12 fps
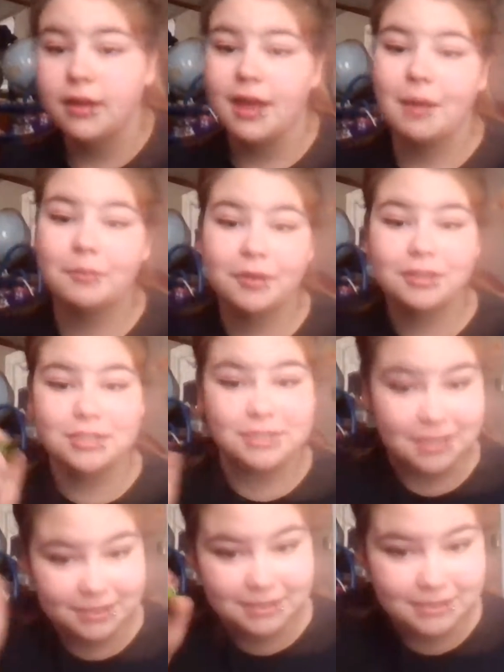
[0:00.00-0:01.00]
I'm gonna just
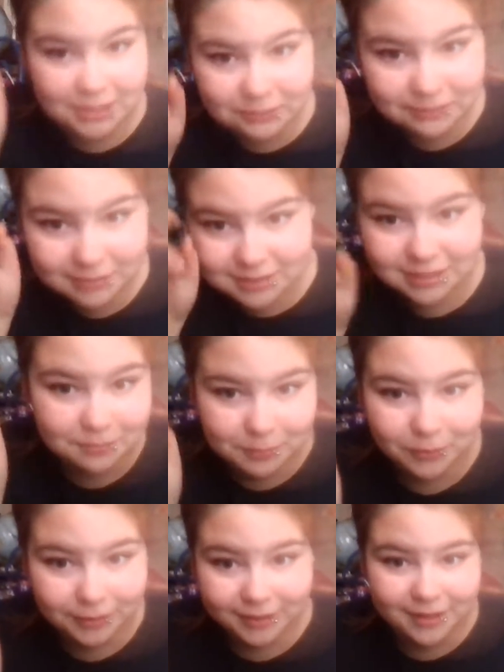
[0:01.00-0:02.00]
cut this out because that's
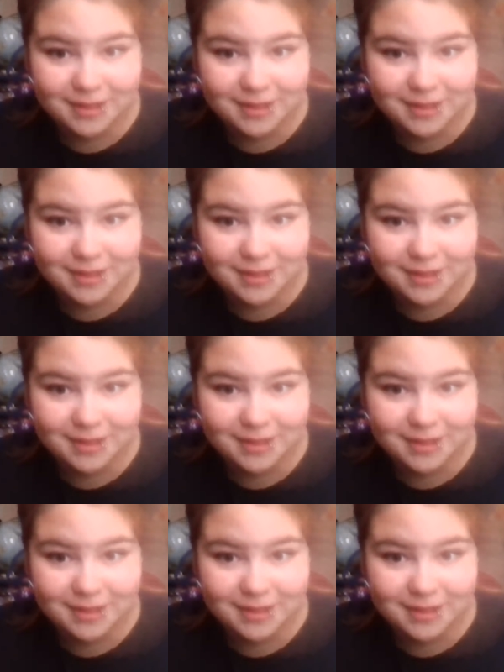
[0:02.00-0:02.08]
boring.